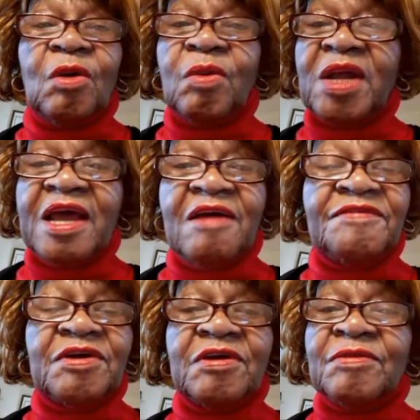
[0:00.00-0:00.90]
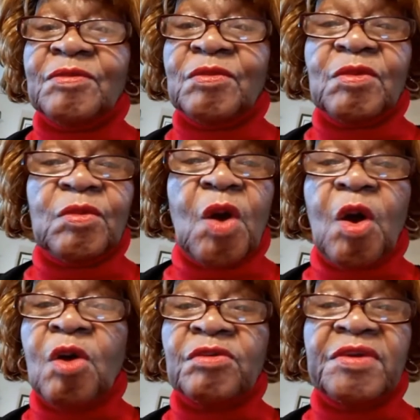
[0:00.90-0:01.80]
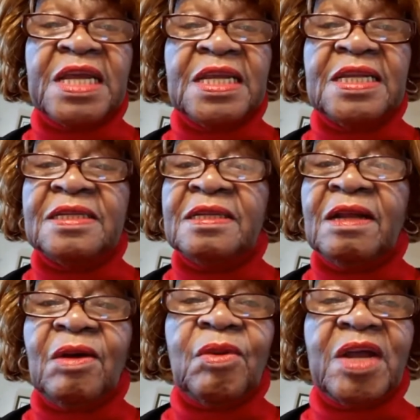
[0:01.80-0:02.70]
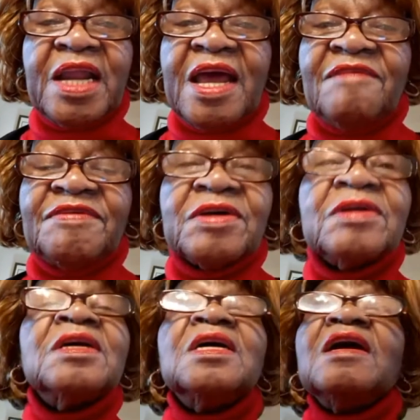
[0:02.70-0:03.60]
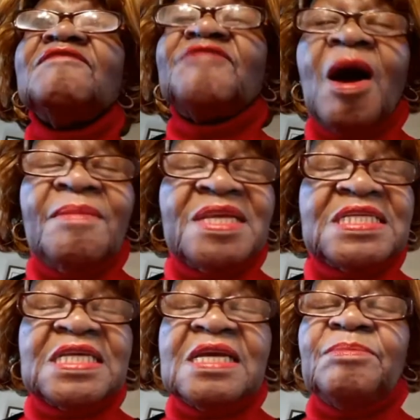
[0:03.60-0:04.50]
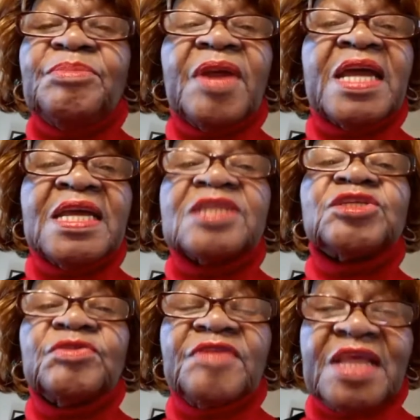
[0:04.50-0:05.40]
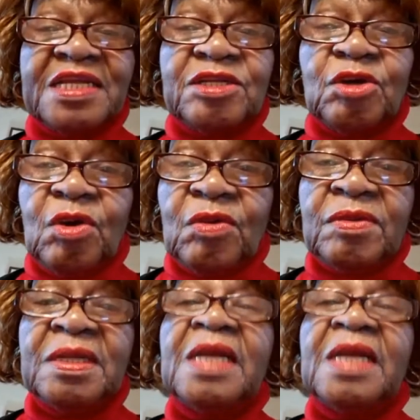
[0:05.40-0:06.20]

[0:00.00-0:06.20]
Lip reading: whatever, Walgreens or whatever pharmacy, bring it to their door.